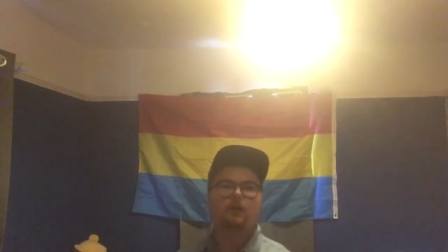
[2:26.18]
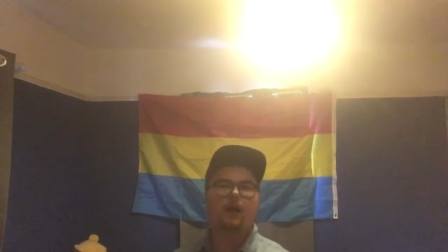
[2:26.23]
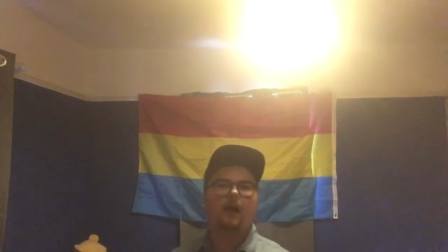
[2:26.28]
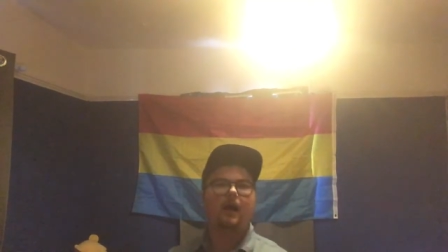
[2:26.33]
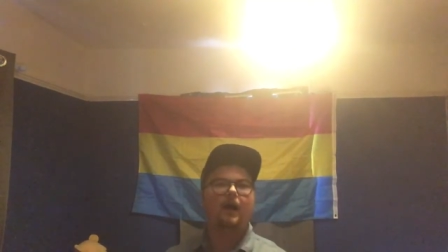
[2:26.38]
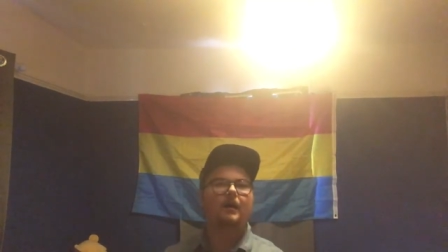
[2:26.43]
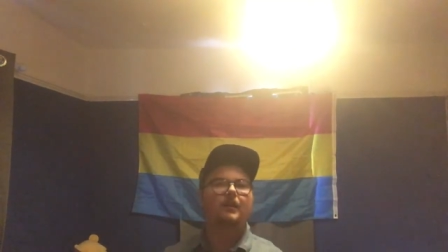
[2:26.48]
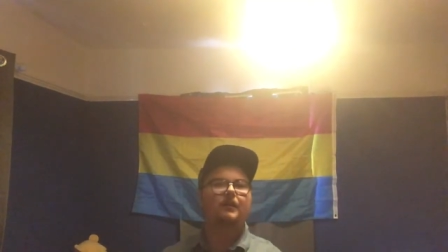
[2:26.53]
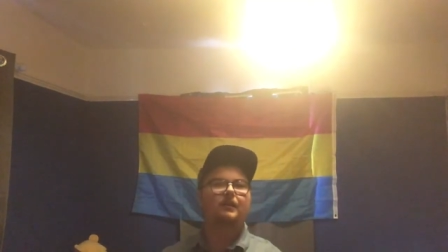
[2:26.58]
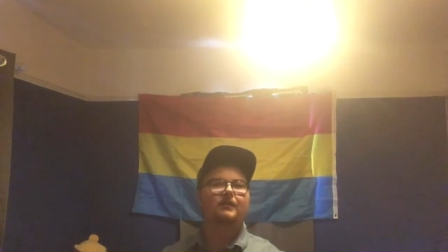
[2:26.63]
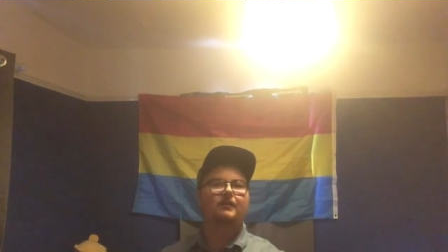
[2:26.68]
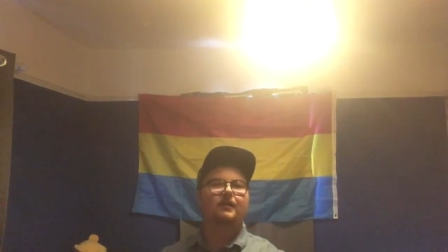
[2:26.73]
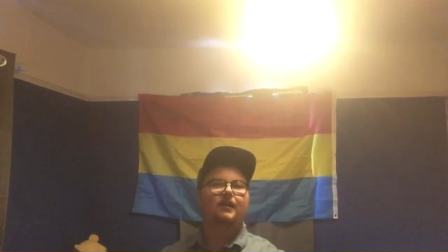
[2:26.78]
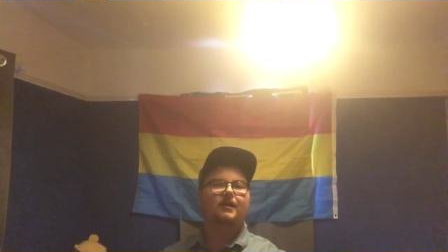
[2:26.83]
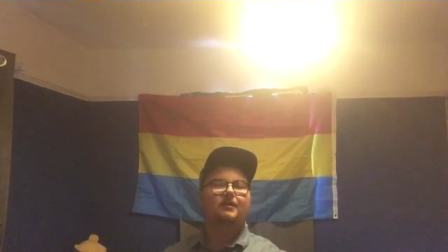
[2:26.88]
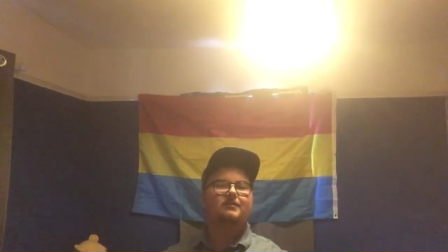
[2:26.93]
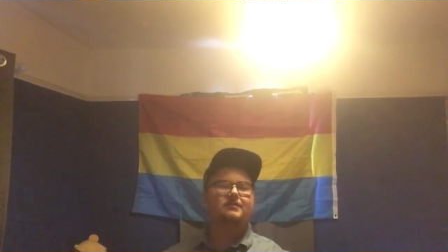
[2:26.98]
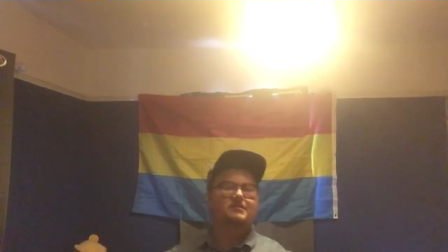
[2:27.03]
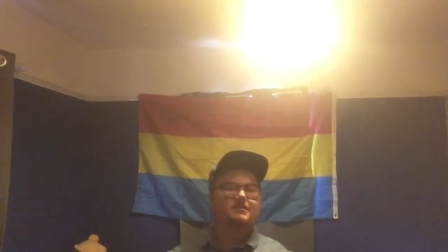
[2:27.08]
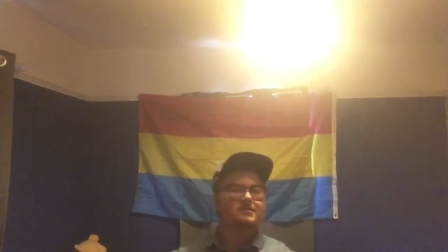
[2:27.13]

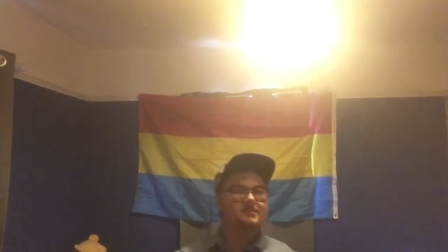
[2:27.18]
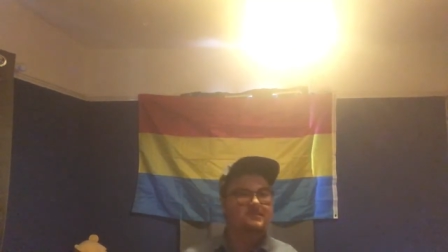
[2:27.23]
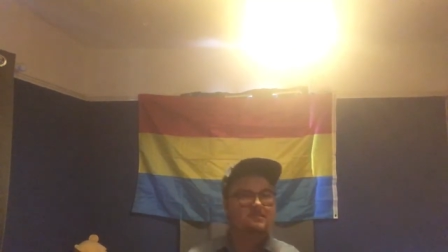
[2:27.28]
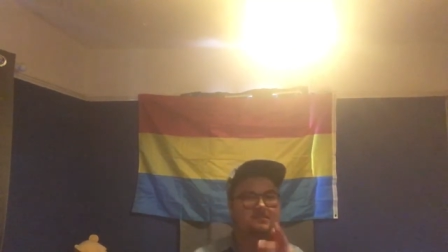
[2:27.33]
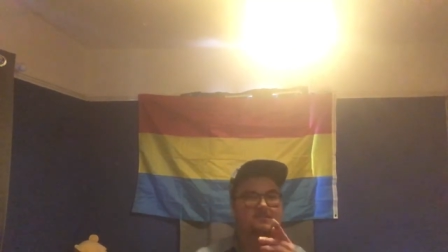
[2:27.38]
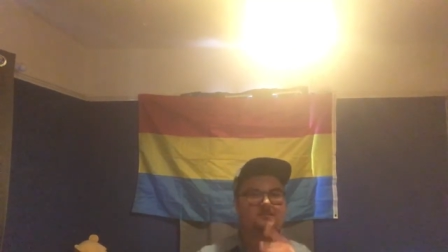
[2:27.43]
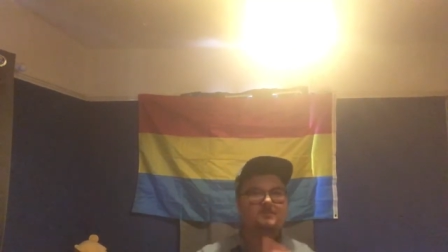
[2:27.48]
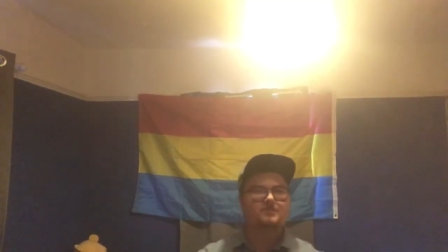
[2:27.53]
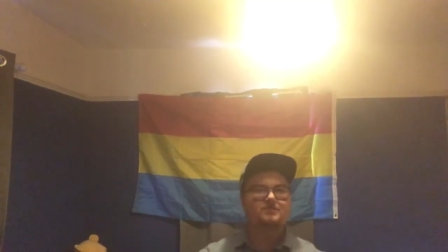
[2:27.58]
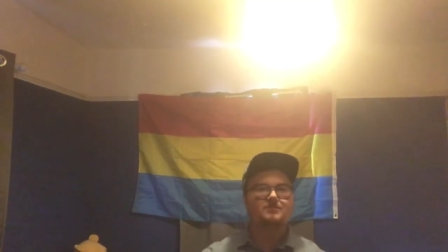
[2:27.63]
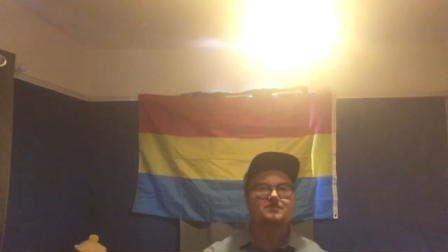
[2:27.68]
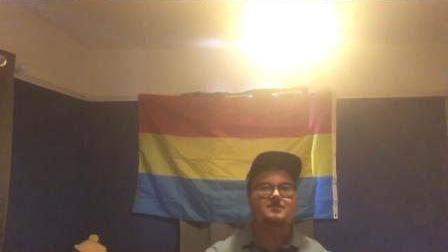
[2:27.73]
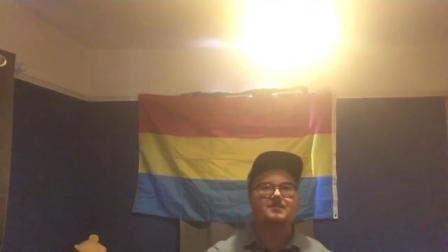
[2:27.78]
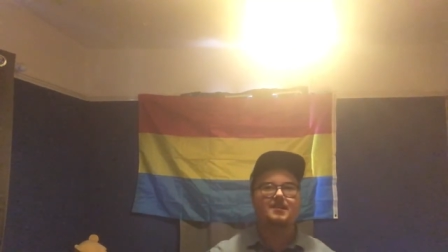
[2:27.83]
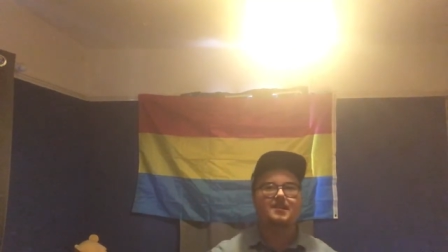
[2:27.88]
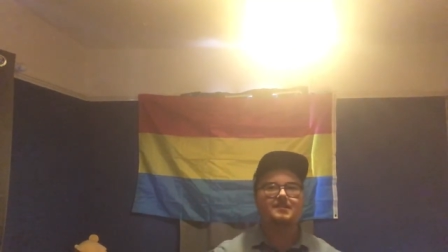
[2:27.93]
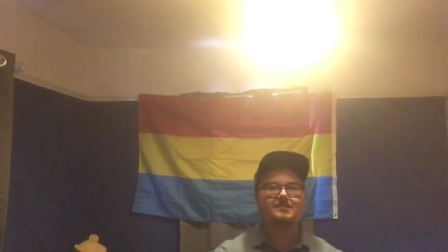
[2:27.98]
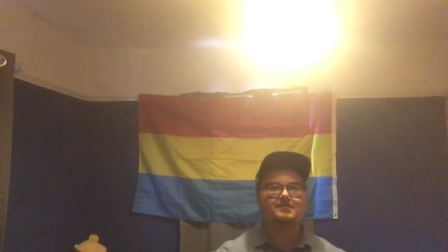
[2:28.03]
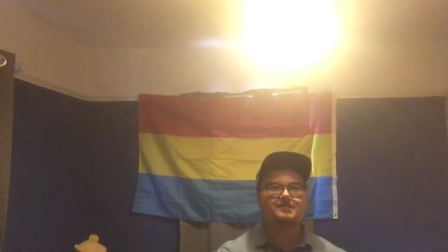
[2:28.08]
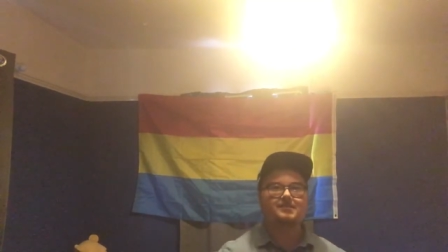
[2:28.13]
alligator, see you
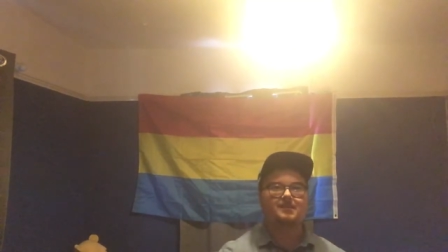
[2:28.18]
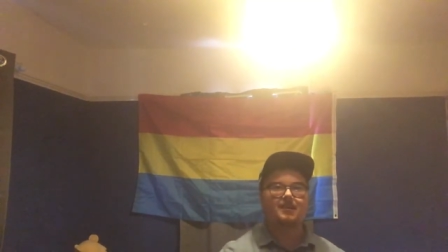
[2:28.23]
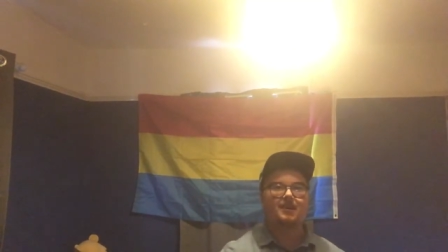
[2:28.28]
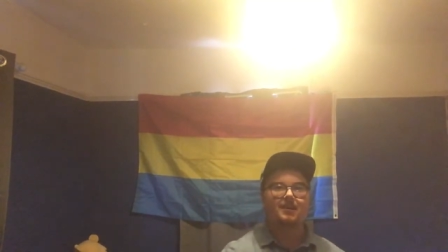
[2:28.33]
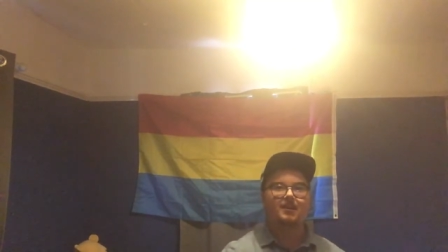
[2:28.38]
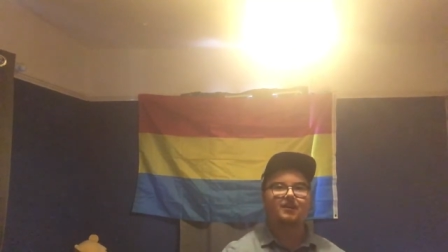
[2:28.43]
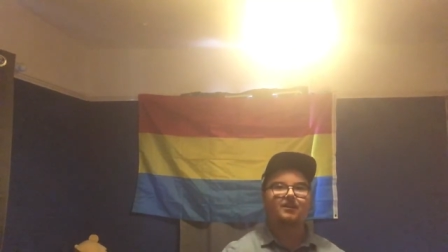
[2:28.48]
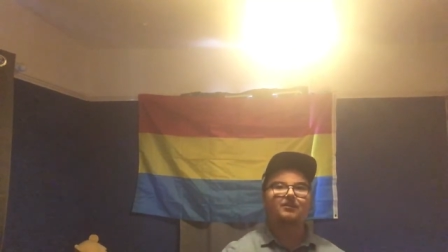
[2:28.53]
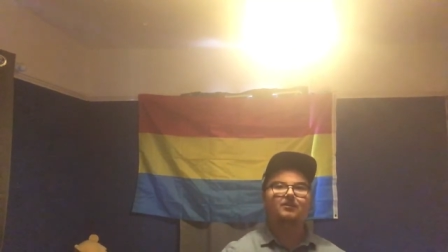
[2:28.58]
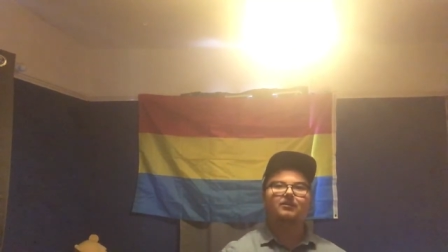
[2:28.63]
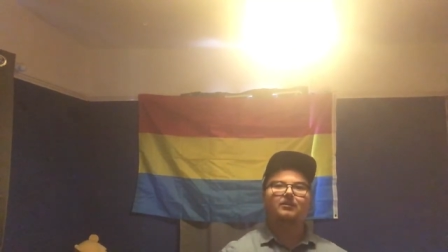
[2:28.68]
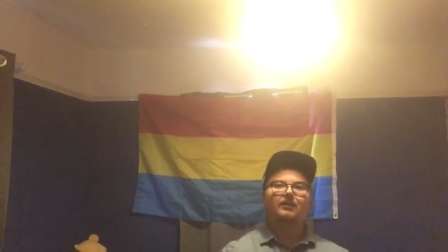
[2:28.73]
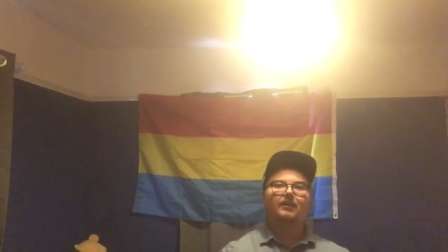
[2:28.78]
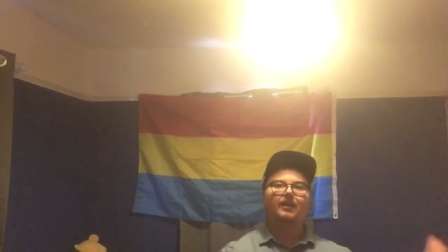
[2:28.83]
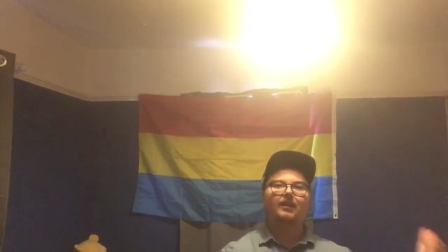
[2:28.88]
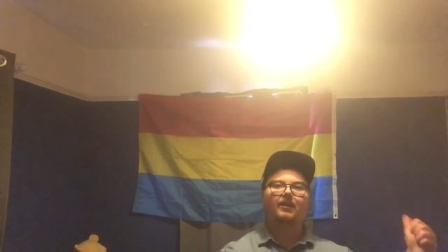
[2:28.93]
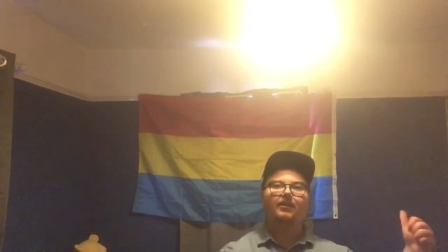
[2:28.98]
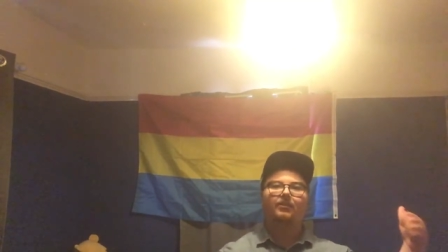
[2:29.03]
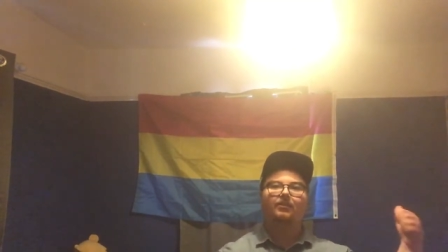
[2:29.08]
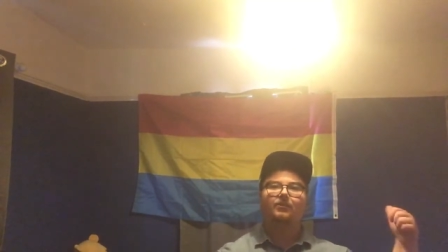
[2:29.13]
later. Gotta
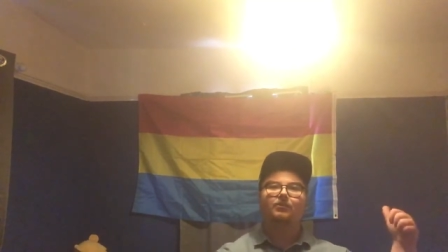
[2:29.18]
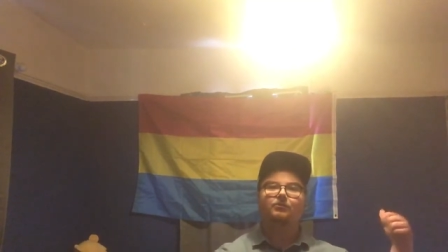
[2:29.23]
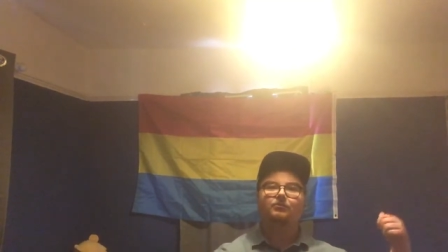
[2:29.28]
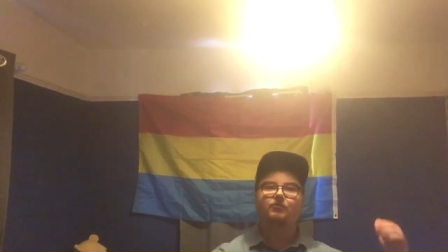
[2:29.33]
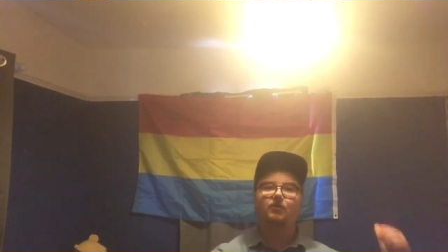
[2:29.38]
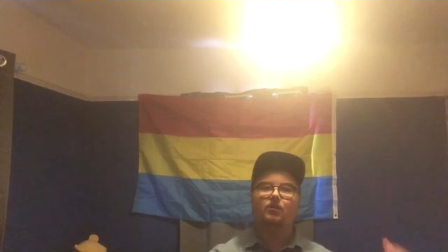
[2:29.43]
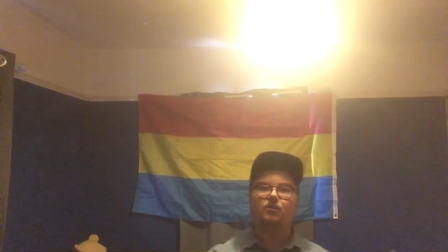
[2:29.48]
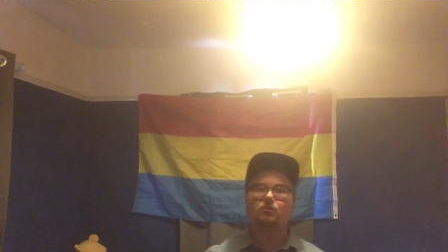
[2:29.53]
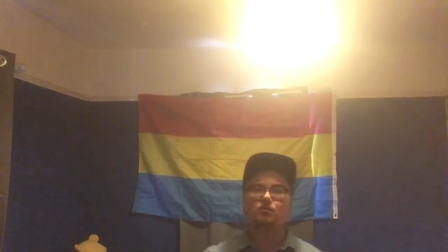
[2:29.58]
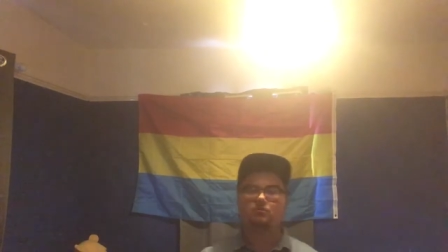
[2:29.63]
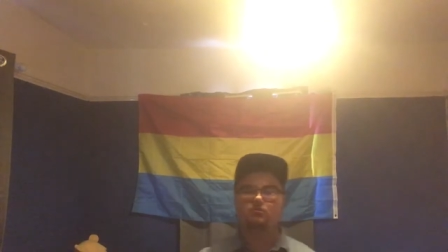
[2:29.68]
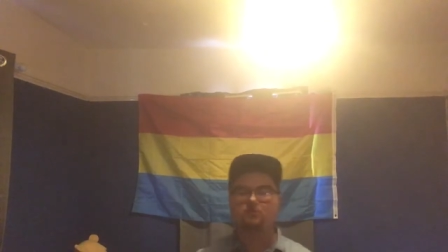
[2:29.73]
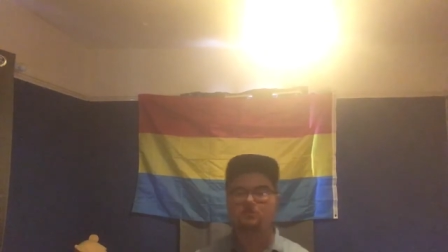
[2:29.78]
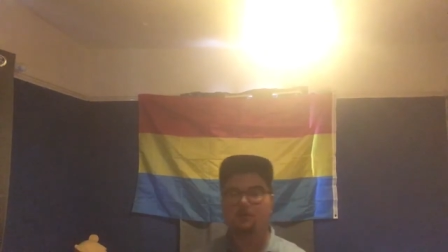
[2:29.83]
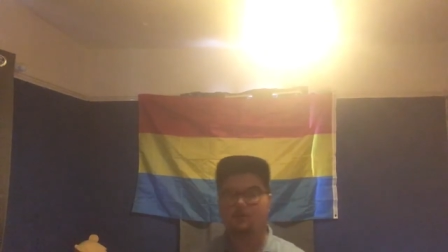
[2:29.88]
hit the road,